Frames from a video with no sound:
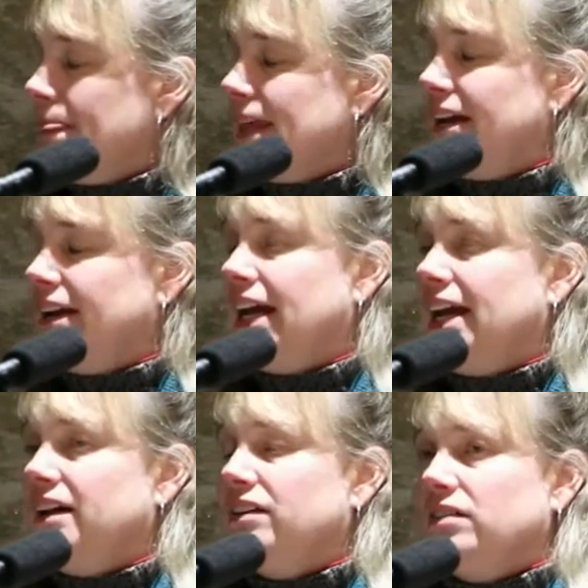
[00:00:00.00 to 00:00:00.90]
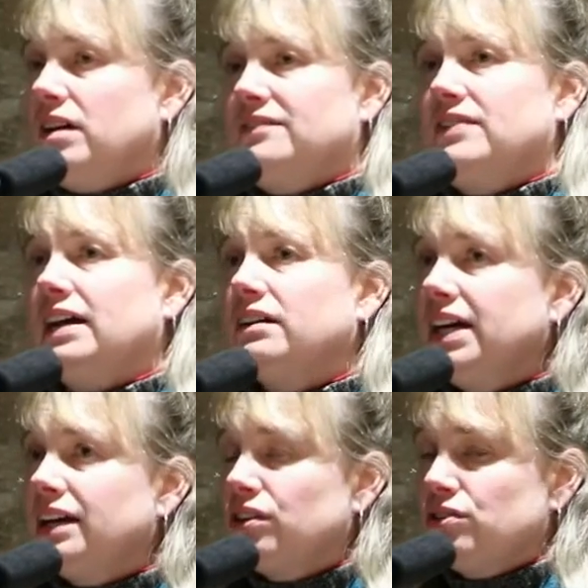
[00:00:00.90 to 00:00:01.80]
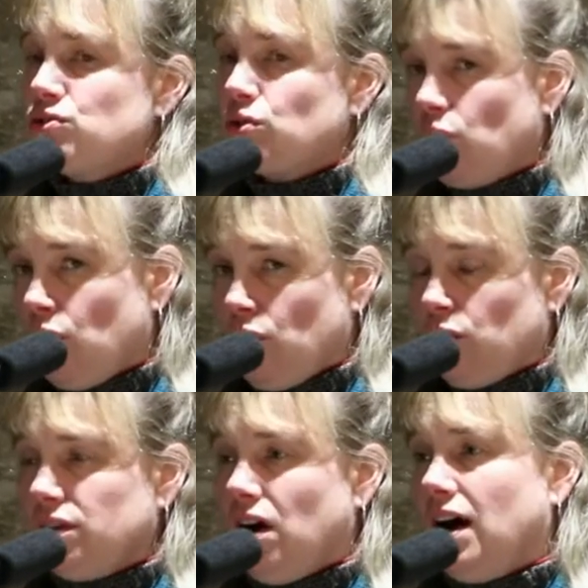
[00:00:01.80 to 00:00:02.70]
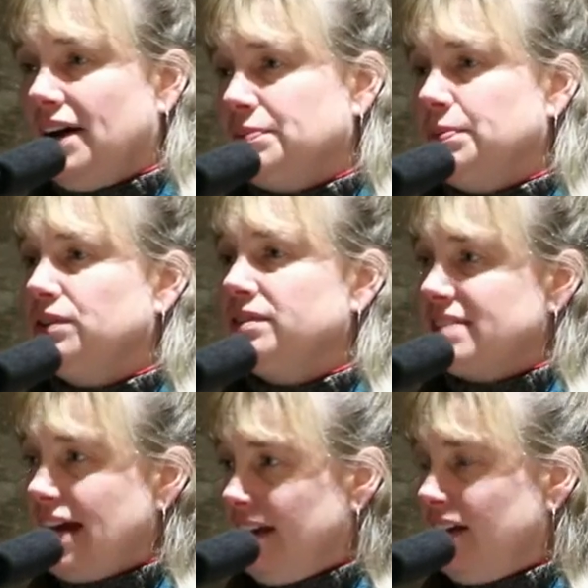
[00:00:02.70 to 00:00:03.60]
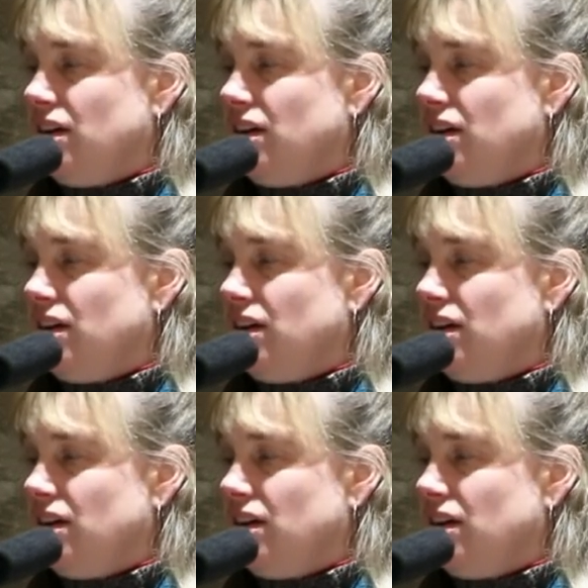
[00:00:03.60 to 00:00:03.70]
in a very controlled hospital setting